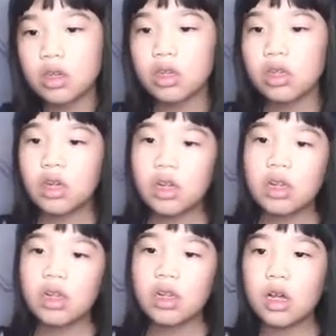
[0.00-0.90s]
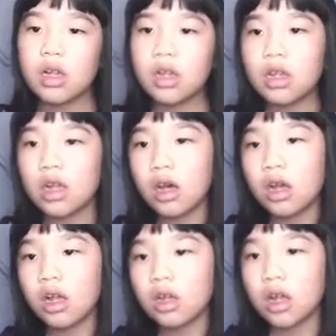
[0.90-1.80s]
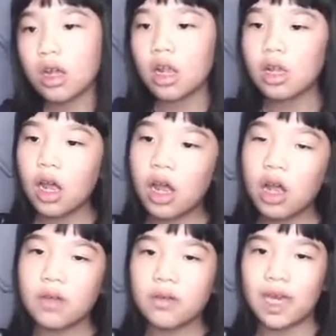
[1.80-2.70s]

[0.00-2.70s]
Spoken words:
la la la la la la la.